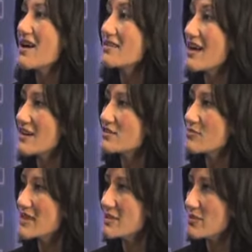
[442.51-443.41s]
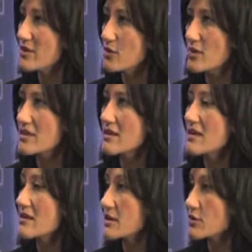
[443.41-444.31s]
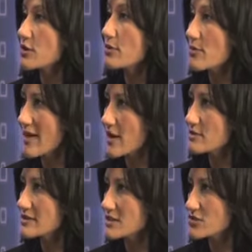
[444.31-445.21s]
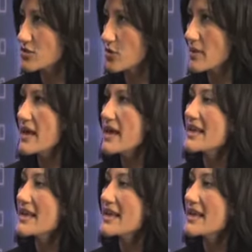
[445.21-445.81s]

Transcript: a lot of people with irritable bowel syndrome